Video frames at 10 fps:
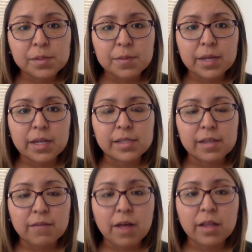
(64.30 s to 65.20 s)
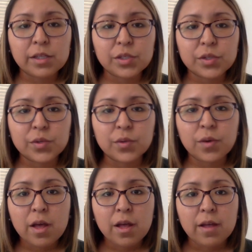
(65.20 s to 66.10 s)
because they fell into
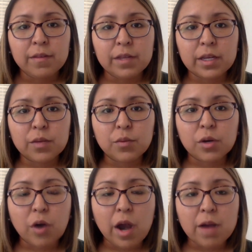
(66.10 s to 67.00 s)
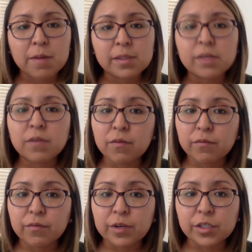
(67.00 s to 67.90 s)
the requirements of a
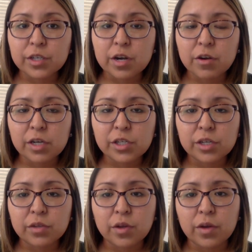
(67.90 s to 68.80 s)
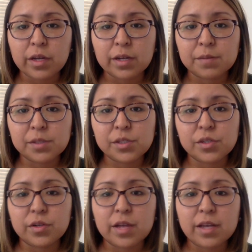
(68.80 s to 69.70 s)
first generation low income
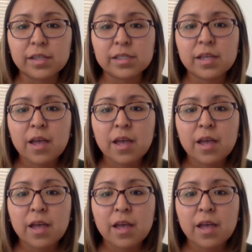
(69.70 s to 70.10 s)
student.